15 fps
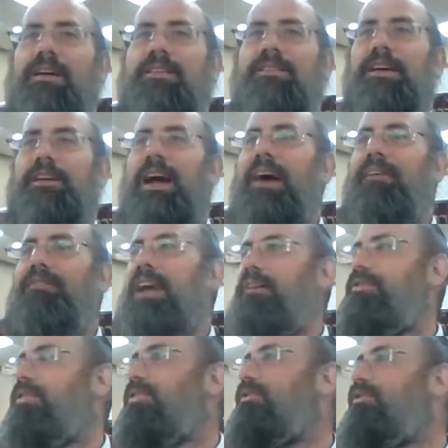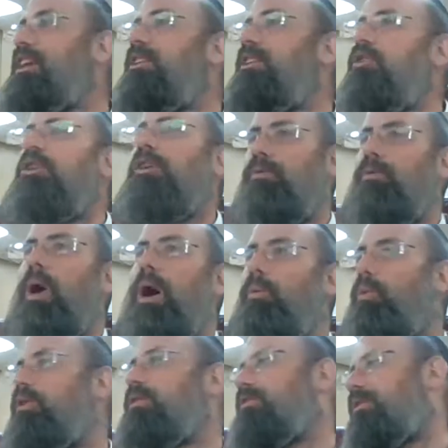that you have to have 3 lug of
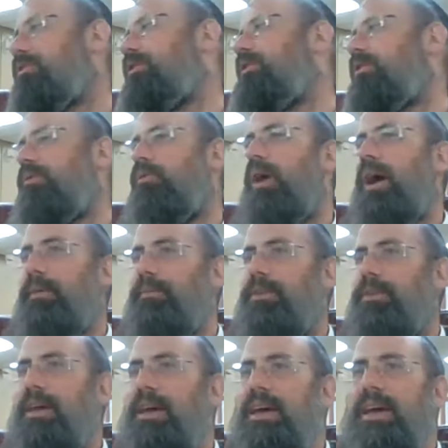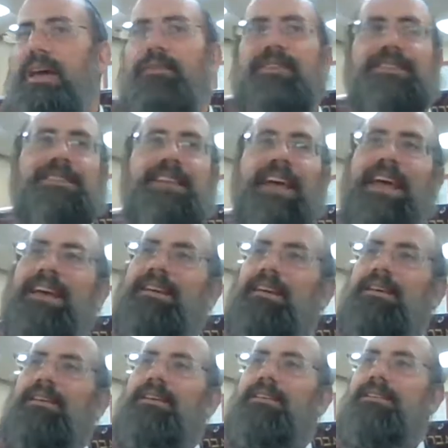water, 3 lug of wine. If a snake
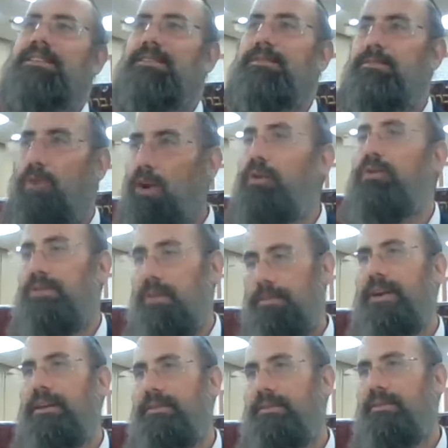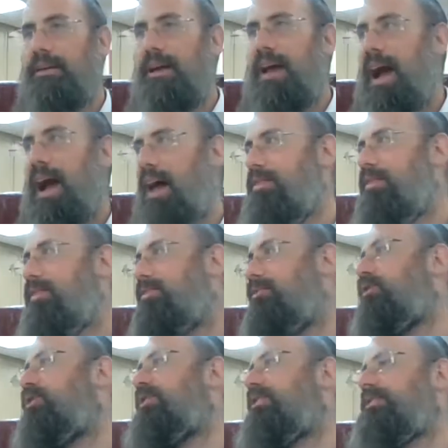swallowed a bit and
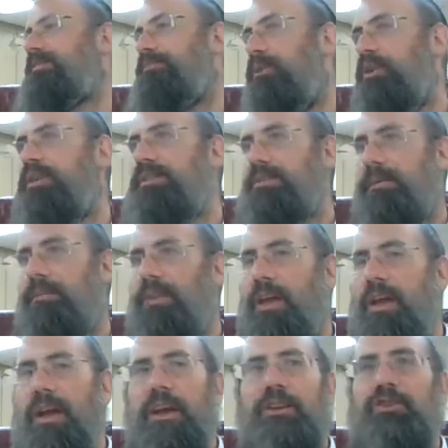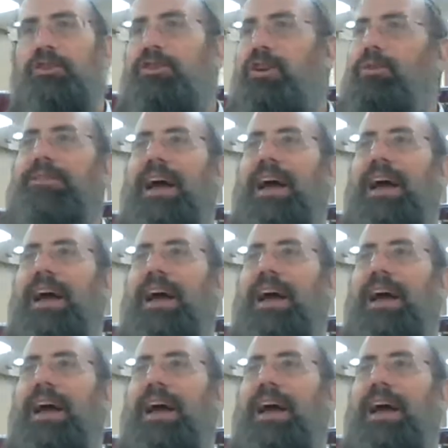threw in its poison, you don't